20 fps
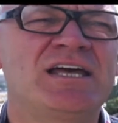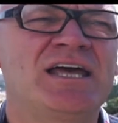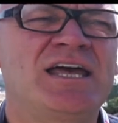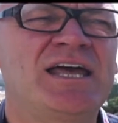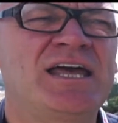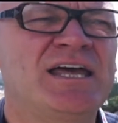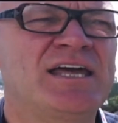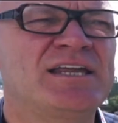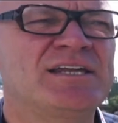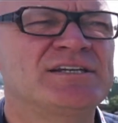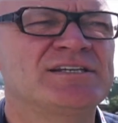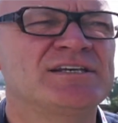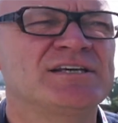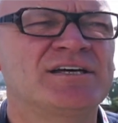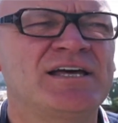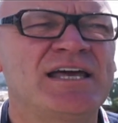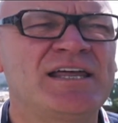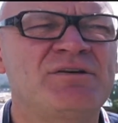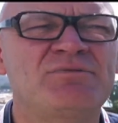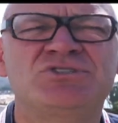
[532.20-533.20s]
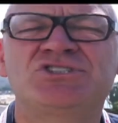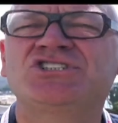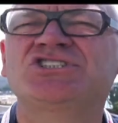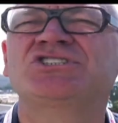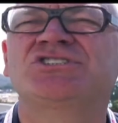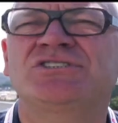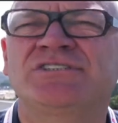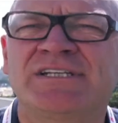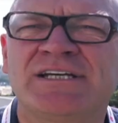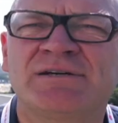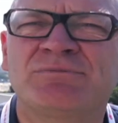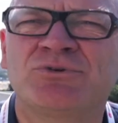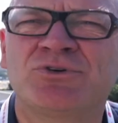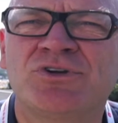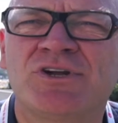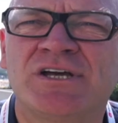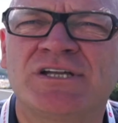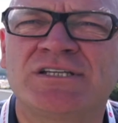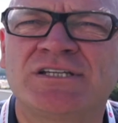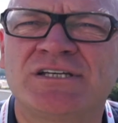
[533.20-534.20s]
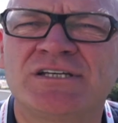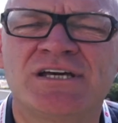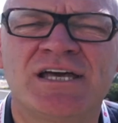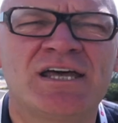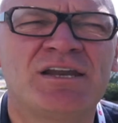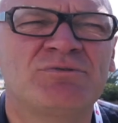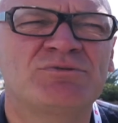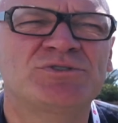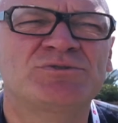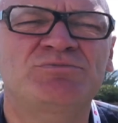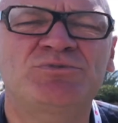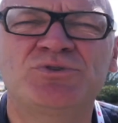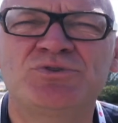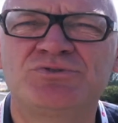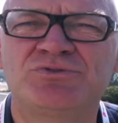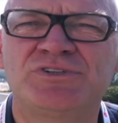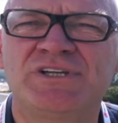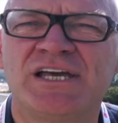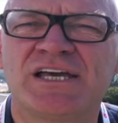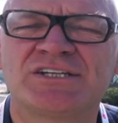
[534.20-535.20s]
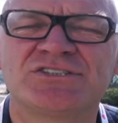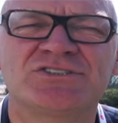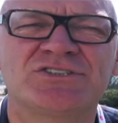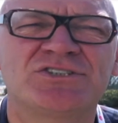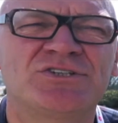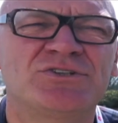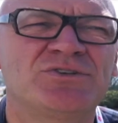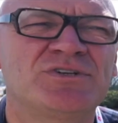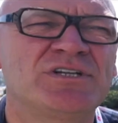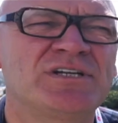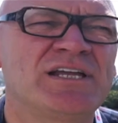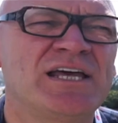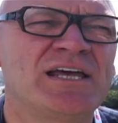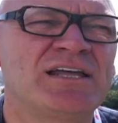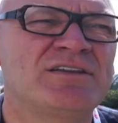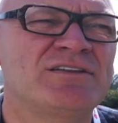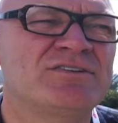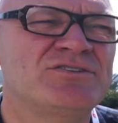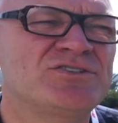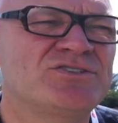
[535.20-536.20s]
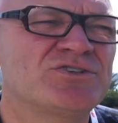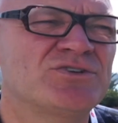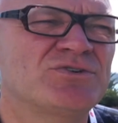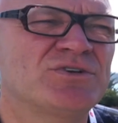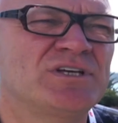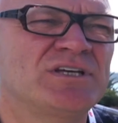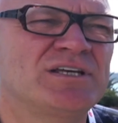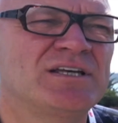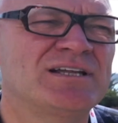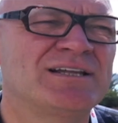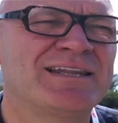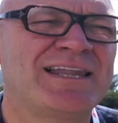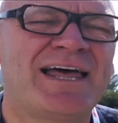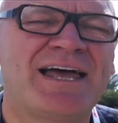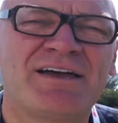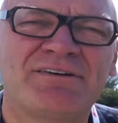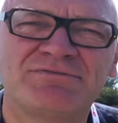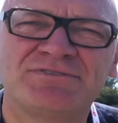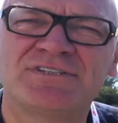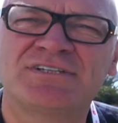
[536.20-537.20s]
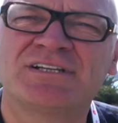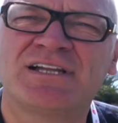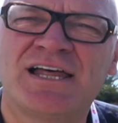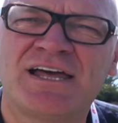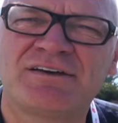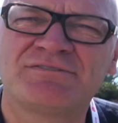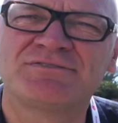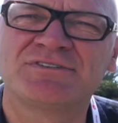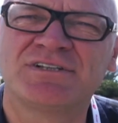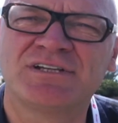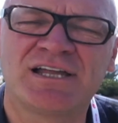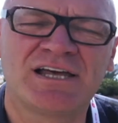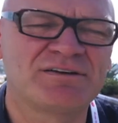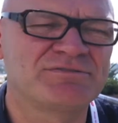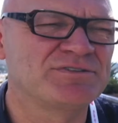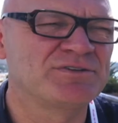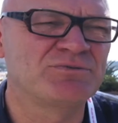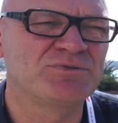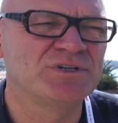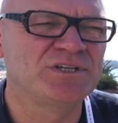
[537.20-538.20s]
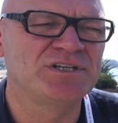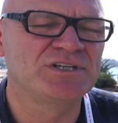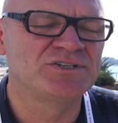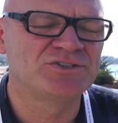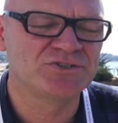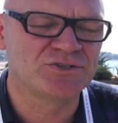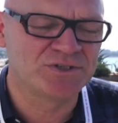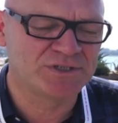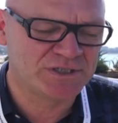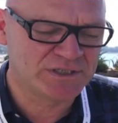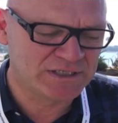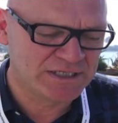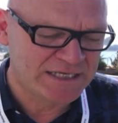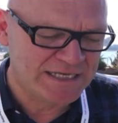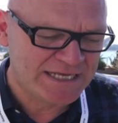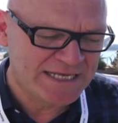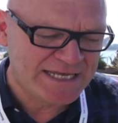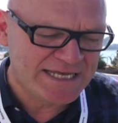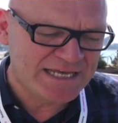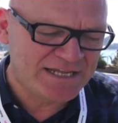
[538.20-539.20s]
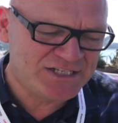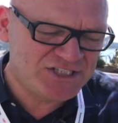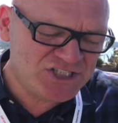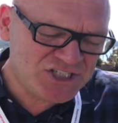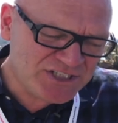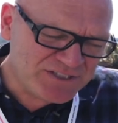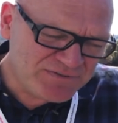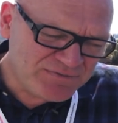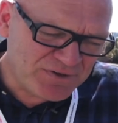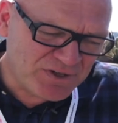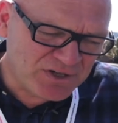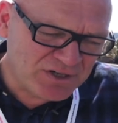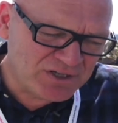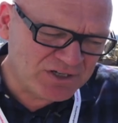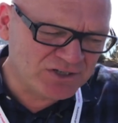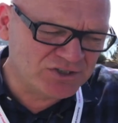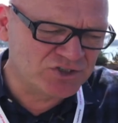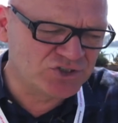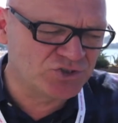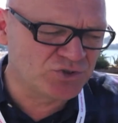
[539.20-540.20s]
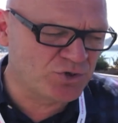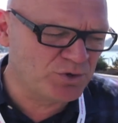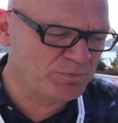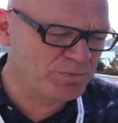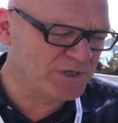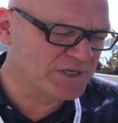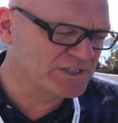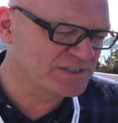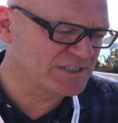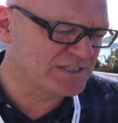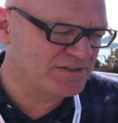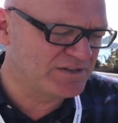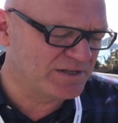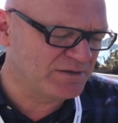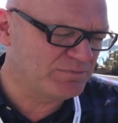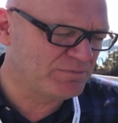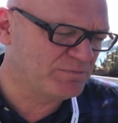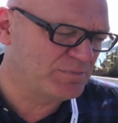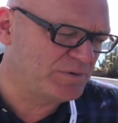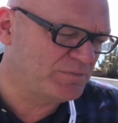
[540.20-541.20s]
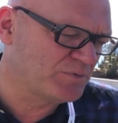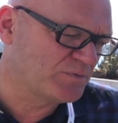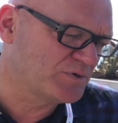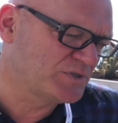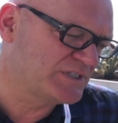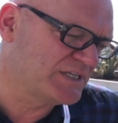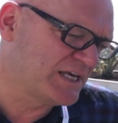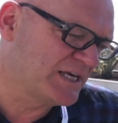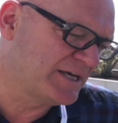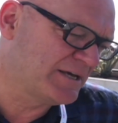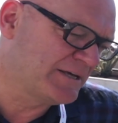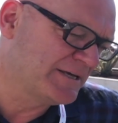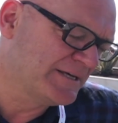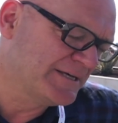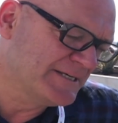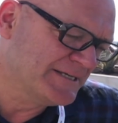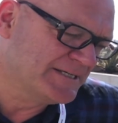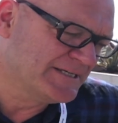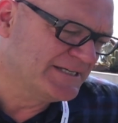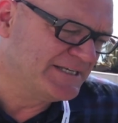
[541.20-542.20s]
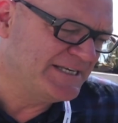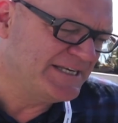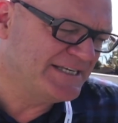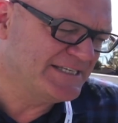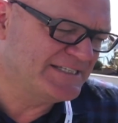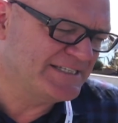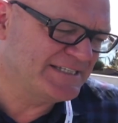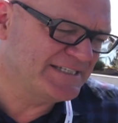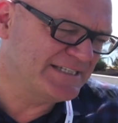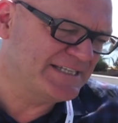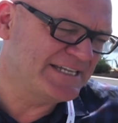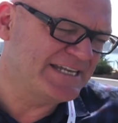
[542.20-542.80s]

And, uh, and it was just a damn good idea, and it was beautifully executed, and the jury laughed and laughed and laughed and really enjoyed it. It just fell a little short because I think people were saying, is it the